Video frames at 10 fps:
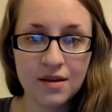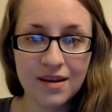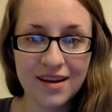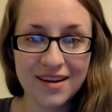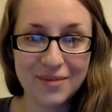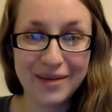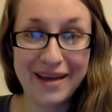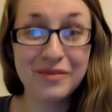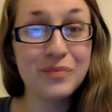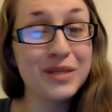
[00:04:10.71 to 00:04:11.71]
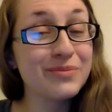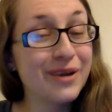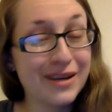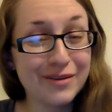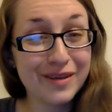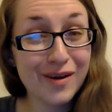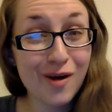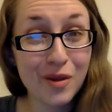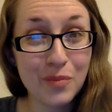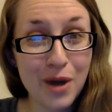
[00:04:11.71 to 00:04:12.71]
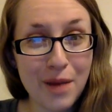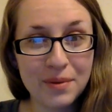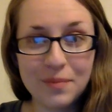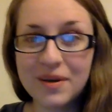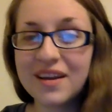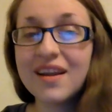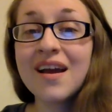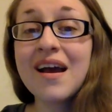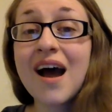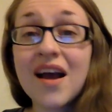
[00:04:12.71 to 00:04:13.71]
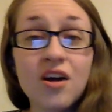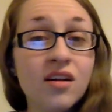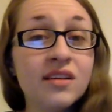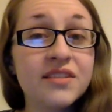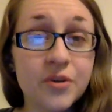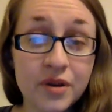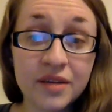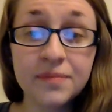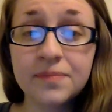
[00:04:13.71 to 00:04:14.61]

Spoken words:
Well, out in Pittsburgh I know they'd call it pop, but I call it soda.